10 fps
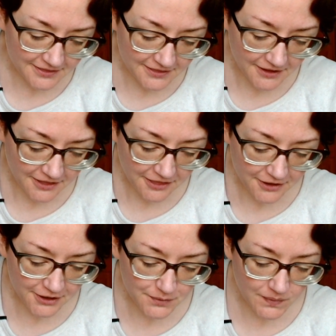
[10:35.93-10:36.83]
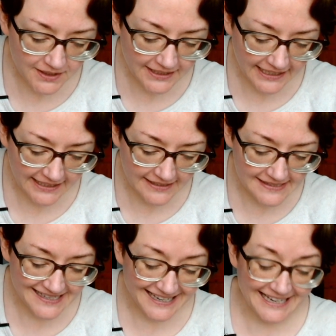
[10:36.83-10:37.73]
The third one
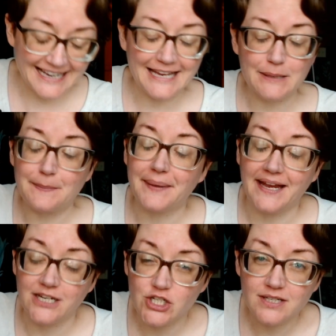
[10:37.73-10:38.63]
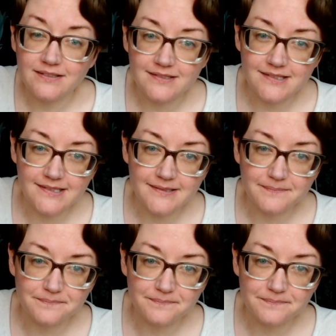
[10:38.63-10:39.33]
is impatience.